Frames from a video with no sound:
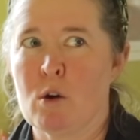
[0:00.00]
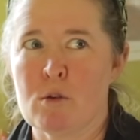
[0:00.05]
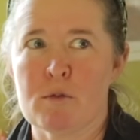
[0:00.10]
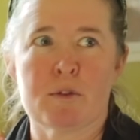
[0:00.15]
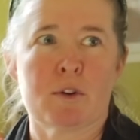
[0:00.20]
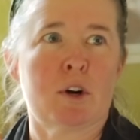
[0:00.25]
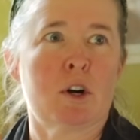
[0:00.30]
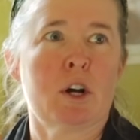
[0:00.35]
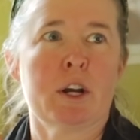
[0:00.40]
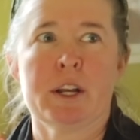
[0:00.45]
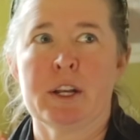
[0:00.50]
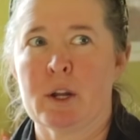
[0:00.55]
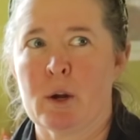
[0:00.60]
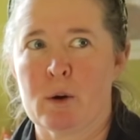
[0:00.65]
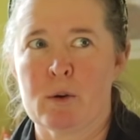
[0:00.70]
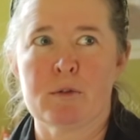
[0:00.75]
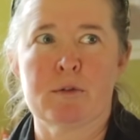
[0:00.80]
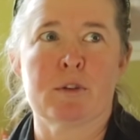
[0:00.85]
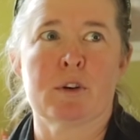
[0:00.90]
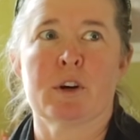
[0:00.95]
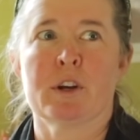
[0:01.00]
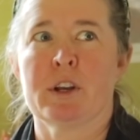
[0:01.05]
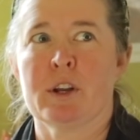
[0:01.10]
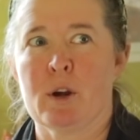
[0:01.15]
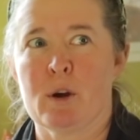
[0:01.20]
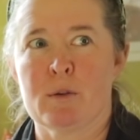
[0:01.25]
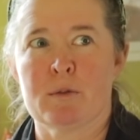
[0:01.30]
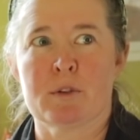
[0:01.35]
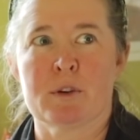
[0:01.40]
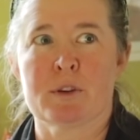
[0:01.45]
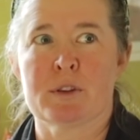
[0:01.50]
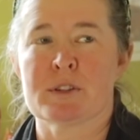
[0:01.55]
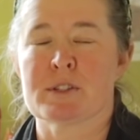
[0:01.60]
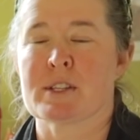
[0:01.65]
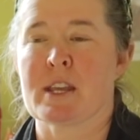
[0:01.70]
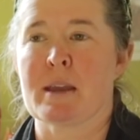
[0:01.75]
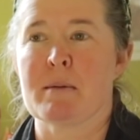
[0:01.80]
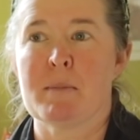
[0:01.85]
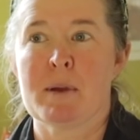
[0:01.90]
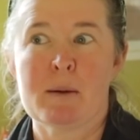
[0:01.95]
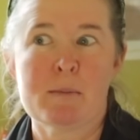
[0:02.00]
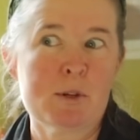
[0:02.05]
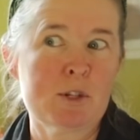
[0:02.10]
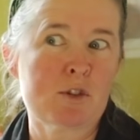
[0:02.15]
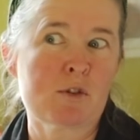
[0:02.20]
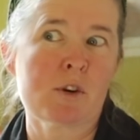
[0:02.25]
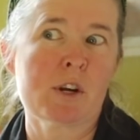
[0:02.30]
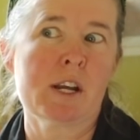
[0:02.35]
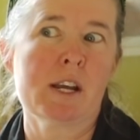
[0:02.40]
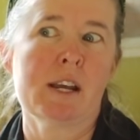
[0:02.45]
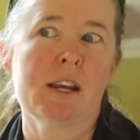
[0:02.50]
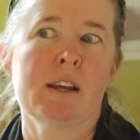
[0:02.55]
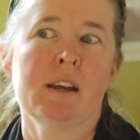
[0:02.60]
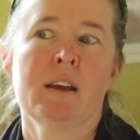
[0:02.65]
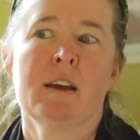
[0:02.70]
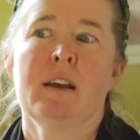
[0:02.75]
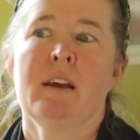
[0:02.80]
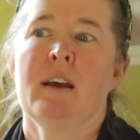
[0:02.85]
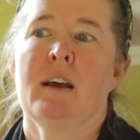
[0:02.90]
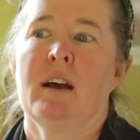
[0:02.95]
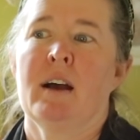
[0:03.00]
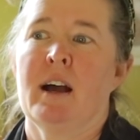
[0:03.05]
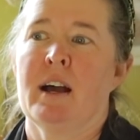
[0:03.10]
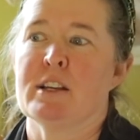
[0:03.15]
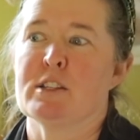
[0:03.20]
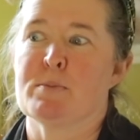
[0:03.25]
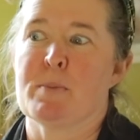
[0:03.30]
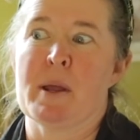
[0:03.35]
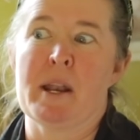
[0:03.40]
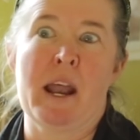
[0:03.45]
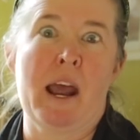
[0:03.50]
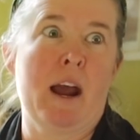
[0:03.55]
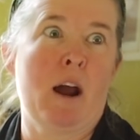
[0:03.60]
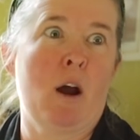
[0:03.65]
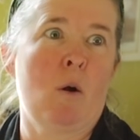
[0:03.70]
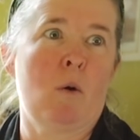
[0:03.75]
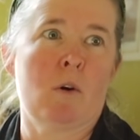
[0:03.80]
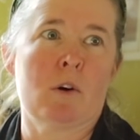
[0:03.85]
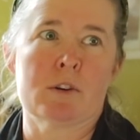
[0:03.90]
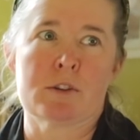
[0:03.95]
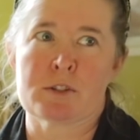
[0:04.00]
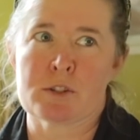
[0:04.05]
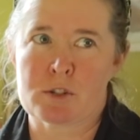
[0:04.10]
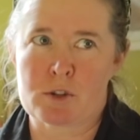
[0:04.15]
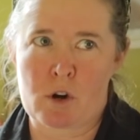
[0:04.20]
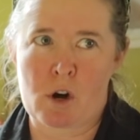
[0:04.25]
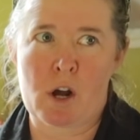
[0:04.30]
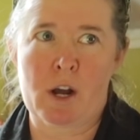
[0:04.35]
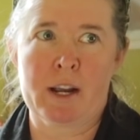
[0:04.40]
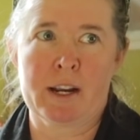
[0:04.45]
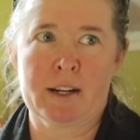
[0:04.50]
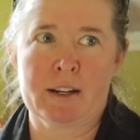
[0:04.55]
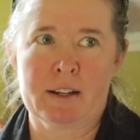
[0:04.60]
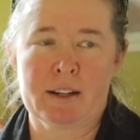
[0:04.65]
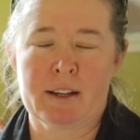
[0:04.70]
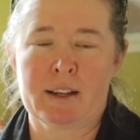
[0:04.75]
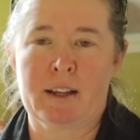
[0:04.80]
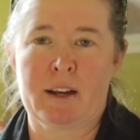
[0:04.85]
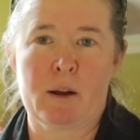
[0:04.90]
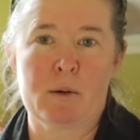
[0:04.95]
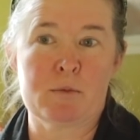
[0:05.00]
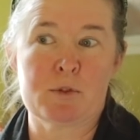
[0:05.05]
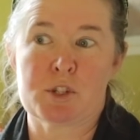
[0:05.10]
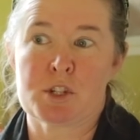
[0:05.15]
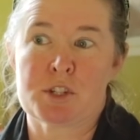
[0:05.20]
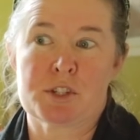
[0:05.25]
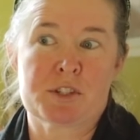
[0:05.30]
over and over and over the same imagery. I spent hours drawing, and I was